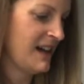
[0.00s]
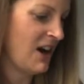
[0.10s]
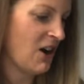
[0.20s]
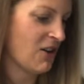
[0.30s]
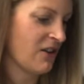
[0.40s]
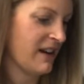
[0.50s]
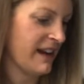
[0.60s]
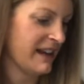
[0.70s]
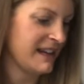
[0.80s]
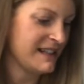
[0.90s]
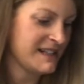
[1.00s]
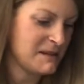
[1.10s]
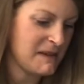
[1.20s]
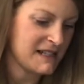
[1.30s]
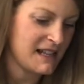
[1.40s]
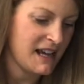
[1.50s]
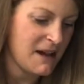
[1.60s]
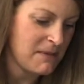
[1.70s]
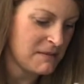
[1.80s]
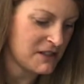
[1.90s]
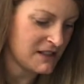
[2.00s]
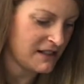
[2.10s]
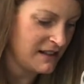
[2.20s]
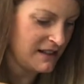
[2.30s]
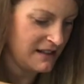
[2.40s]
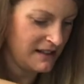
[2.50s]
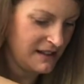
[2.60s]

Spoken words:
All right, as it's mixing up, I'm just gonna